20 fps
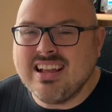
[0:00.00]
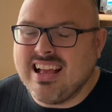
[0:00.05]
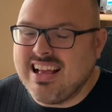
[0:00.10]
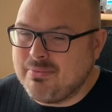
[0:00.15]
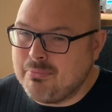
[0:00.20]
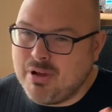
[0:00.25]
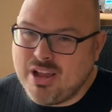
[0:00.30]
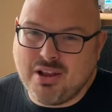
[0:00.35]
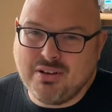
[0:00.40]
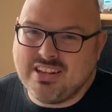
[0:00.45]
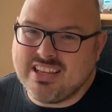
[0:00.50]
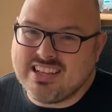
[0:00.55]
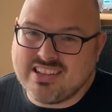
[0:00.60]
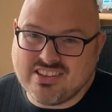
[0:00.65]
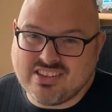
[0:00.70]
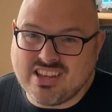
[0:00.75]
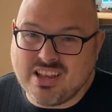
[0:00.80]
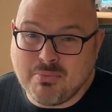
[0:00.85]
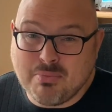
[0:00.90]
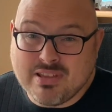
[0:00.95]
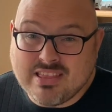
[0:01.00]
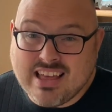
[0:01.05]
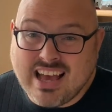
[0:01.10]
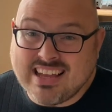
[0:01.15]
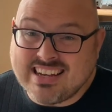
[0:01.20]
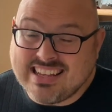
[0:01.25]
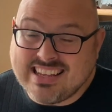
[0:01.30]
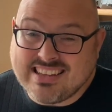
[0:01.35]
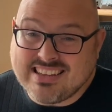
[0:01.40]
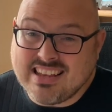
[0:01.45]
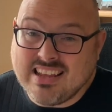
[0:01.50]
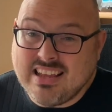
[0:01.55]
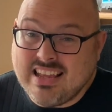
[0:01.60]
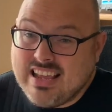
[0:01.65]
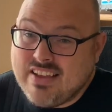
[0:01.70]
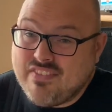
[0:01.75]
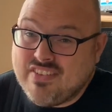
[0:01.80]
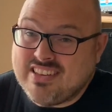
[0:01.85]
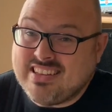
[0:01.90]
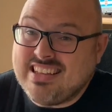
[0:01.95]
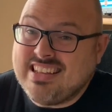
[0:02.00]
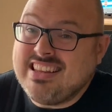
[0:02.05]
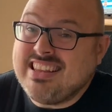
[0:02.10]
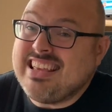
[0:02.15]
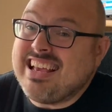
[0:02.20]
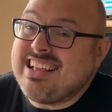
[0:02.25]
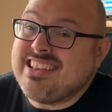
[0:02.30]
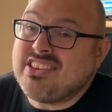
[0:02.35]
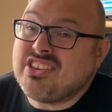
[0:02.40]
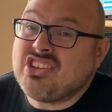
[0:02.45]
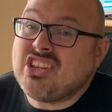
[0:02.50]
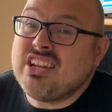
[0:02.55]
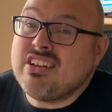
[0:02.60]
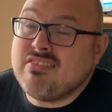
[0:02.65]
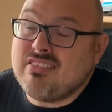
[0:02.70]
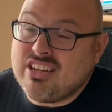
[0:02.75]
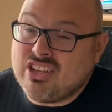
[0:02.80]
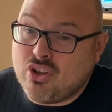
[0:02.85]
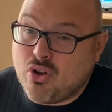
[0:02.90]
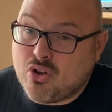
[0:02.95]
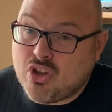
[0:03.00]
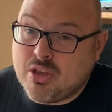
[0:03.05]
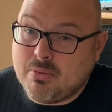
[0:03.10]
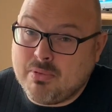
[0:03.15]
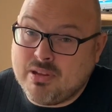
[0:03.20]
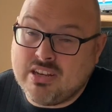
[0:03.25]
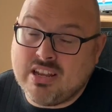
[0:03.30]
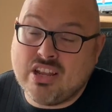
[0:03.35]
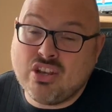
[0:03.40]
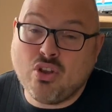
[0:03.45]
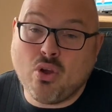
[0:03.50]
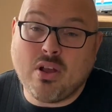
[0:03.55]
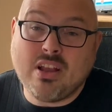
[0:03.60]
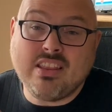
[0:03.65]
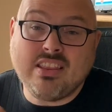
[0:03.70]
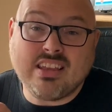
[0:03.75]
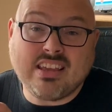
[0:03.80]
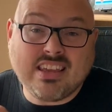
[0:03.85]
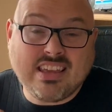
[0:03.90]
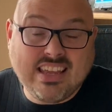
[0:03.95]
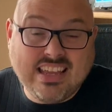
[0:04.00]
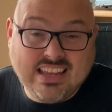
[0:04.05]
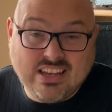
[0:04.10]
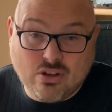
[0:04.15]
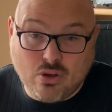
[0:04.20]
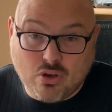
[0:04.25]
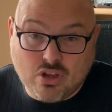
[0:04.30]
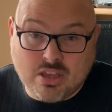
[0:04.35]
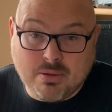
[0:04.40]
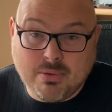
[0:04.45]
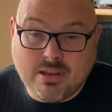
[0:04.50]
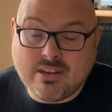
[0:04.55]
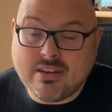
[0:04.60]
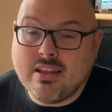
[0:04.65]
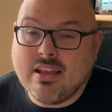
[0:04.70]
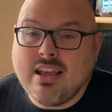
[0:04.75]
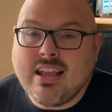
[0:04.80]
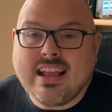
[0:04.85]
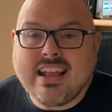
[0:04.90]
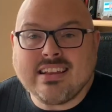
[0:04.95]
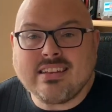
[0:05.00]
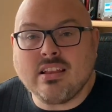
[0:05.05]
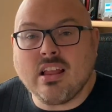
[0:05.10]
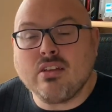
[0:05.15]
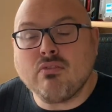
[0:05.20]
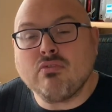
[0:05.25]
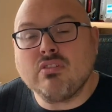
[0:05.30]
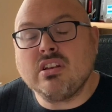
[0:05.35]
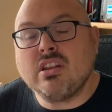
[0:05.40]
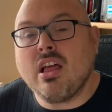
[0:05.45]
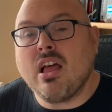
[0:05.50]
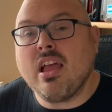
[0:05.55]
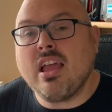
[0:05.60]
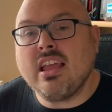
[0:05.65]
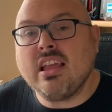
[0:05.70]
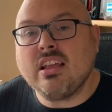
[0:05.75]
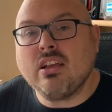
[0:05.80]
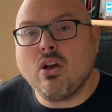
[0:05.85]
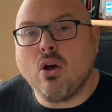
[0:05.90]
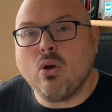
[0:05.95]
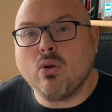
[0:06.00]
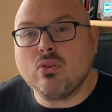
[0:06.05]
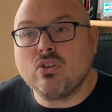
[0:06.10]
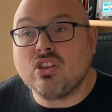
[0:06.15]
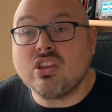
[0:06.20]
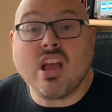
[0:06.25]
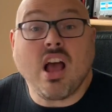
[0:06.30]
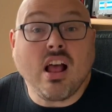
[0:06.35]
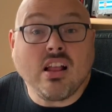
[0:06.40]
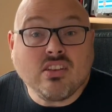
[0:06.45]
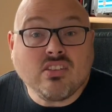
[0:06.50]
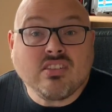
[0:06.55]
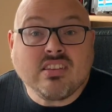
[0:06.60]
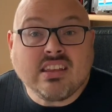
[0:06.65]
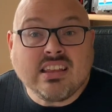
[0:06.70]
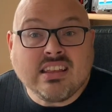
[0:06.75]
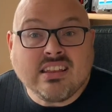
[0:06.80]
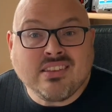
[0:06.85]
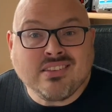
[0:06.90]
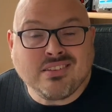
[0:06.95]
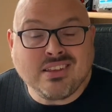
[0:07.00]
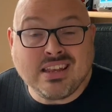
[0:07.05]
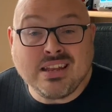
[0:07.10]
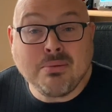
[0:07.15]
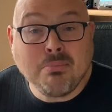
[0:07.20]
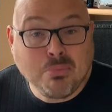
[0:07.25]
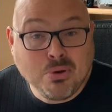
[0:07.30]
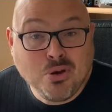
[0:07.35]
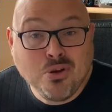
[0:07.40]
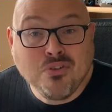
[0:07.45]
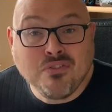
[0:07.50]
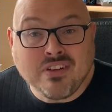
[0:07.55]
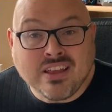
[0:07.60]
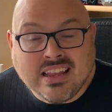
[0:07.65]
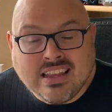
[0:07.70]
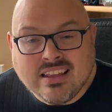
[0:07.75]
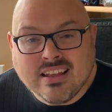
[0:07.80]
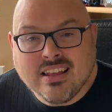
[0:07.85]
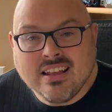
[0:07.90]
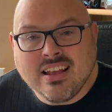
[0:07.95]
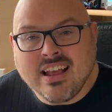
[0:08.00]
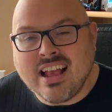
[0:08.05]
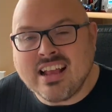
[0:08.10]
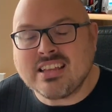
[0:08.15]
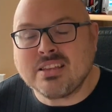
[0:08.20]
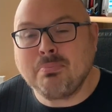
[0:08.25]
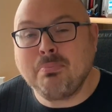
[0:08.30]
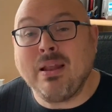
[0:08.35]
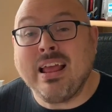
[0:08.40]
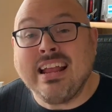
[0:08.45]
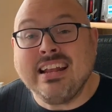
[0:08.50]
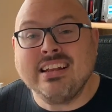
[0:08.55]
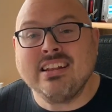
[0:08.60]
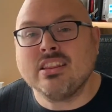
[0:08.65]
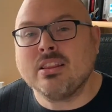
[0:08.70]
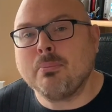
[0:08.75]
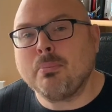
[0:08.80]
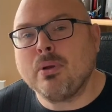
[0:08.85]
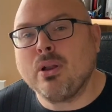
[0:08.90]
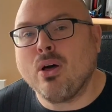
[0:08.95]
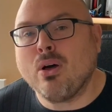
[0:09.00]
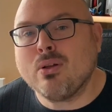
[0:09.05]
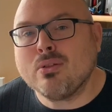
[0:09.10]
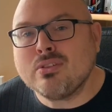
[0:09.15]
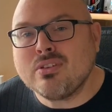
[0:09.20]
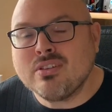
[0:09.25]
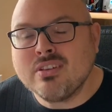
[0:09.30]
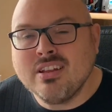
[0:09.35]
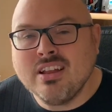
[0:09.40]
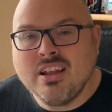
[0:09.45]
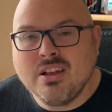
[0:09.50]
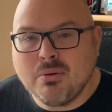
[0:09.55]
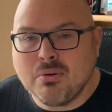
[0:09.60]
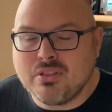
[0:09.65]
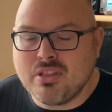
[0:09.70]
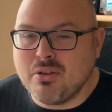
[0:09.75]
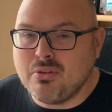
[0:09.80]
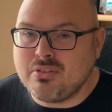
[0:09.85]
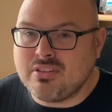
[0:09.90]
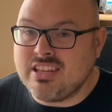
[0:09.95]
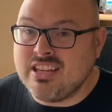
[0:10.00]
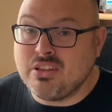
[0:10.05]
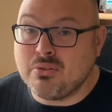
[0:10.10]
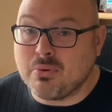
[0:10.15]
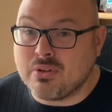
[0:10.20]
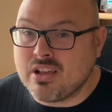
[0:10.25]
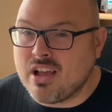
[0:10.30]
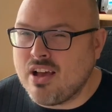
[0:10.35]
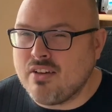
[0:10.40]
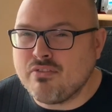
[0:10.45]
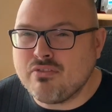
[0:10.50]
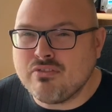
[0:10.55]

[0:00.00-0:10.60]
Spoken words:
My only concern with that is if it's in the ancillary document and not in the key document, it's like relying on cutscenes in a movie explaining the plot, where those scenes were cut